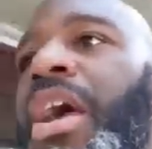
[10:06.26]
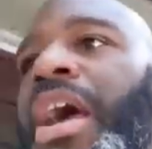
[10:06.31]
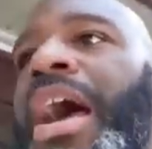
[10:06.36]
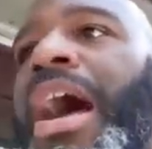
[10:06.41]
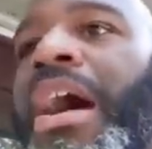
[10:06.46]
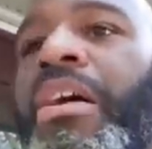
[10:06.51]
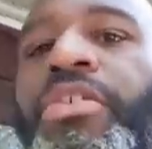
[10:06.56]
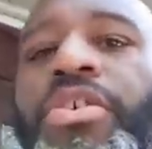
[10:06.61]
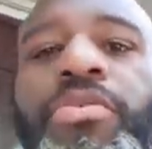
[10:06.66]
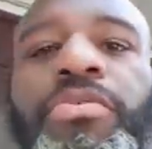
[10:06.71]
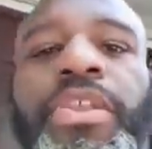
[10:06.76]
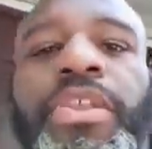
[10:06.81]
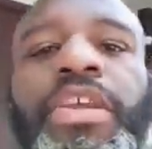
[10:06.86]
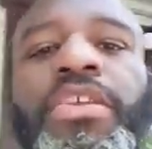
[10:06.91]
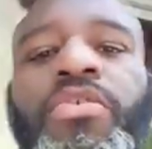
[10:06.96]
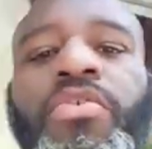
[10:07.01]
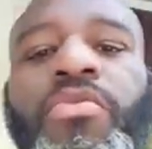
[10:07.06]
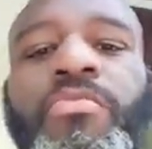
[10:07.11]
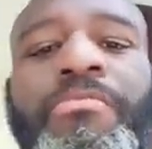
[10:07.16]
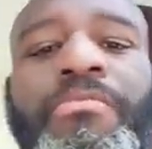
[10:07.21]
how you think
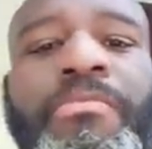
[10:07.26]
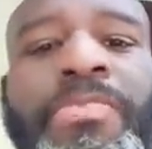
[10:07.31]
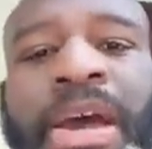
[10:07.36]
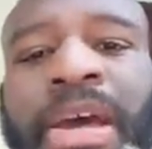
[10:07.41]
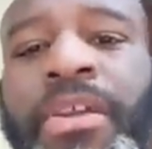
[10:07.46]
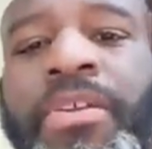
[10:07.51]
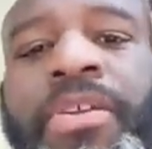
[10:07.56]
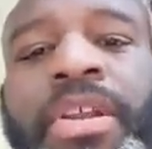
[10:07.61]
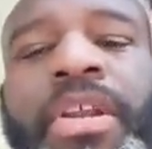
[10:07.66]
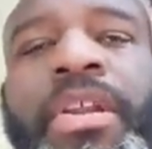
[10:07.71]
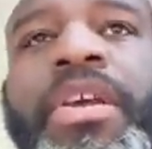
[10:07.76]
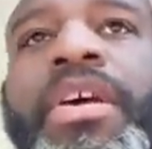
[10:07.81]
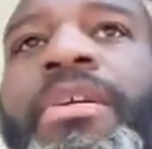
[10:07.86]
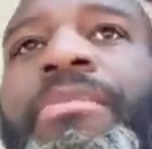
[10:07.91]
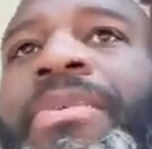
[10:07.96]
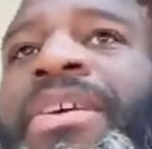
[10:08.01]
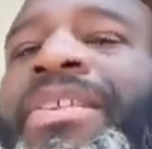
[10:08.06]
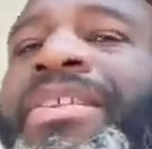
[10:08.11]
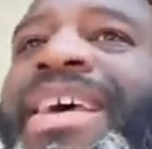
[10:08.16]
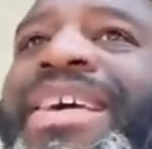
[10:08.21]
you better than
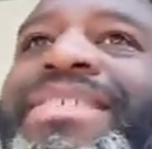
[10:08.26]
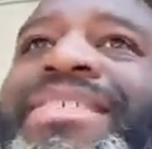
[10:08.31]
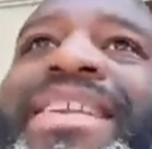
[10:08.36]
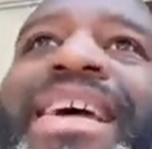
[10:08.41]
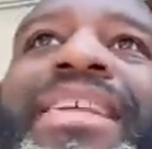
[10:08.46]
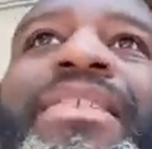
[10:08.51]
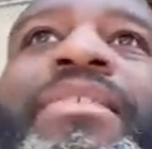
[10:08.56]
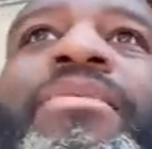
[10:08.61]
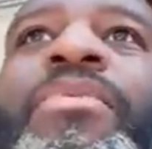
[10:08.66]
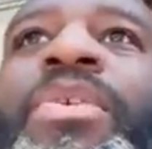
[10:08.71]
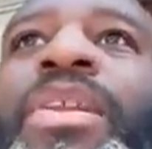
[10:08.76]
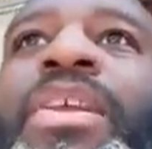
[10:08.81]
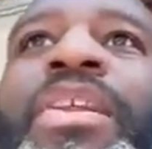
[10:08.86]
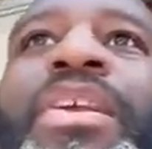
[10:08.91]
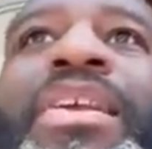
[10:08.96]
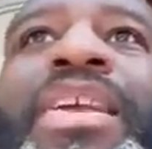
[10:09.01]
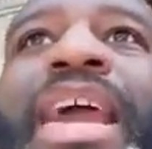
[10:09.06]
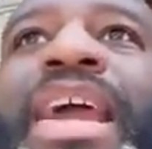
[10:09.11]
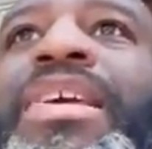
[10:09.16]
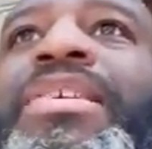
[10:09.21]
them, and that's not really the
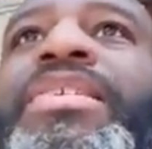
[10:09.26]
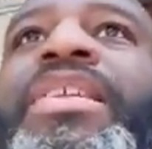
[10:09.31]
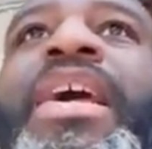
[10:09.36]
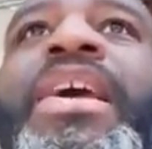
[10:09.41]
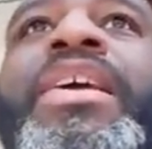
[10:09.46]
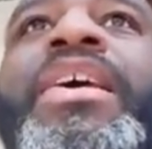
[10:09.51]
case. Like,